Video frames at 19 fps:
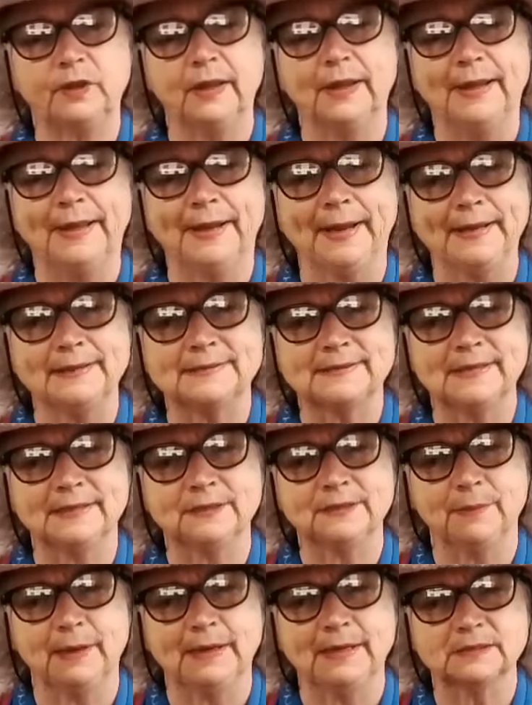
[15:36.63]
And I said
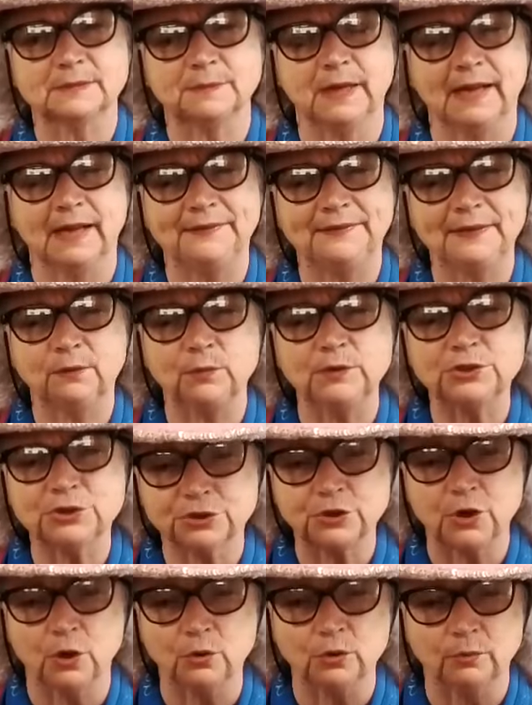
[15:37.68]
to my husband, I think we
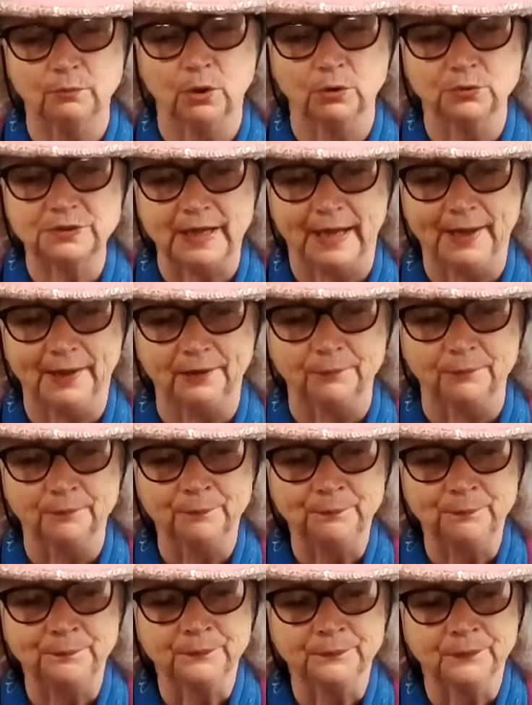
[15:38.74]
should go to a motel
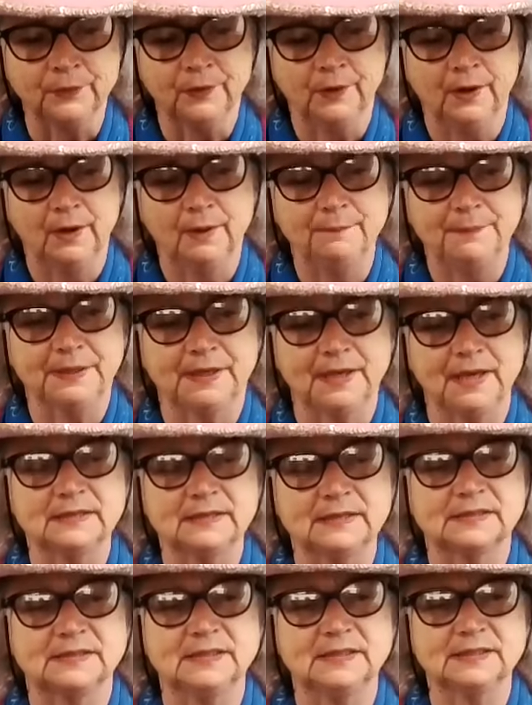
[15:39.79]

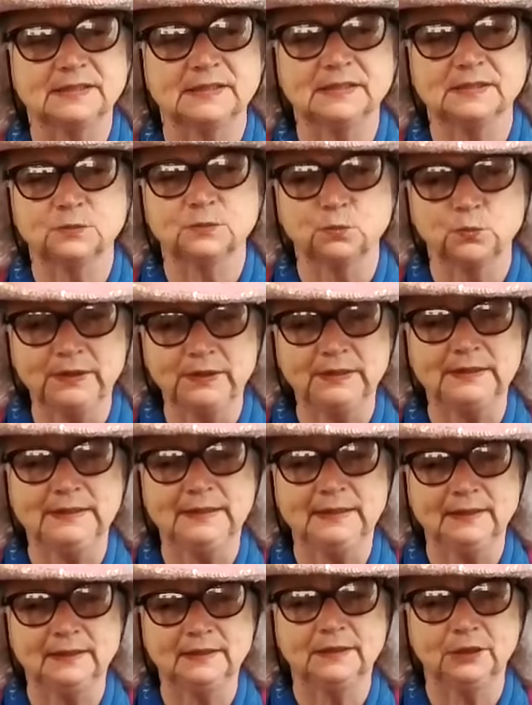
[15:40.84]
because this is
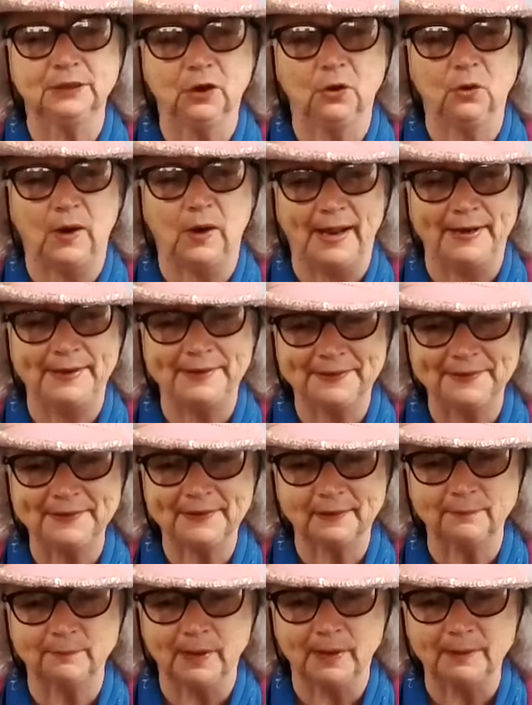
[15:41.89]
really, you know, I
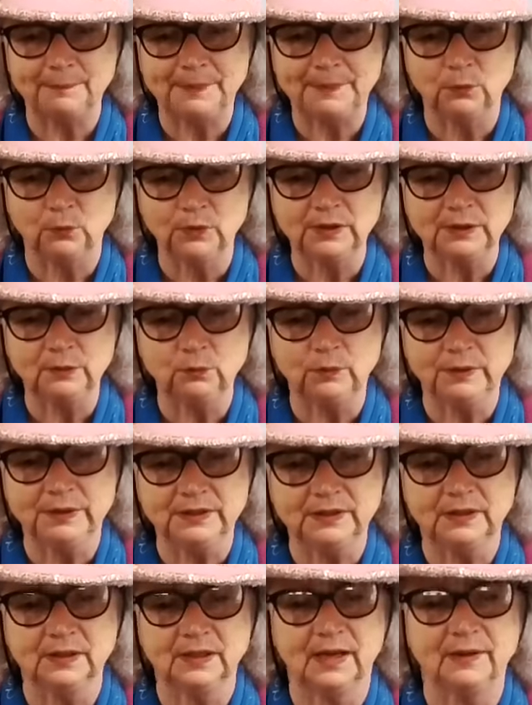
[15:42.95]
think it might be really
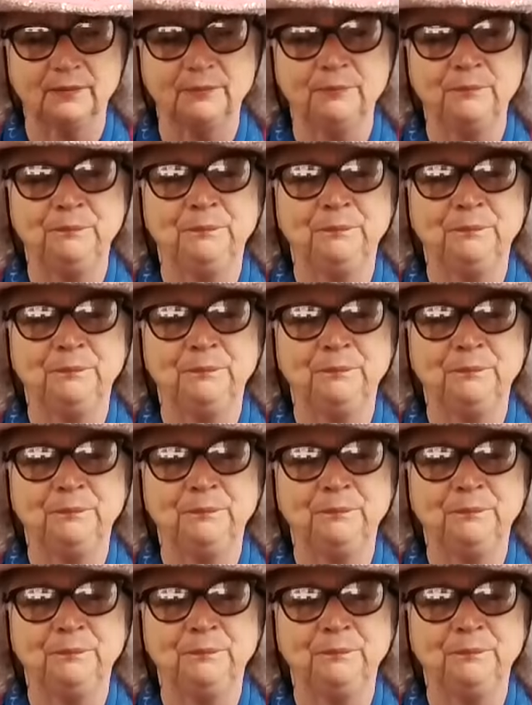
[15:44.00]
windy tonight.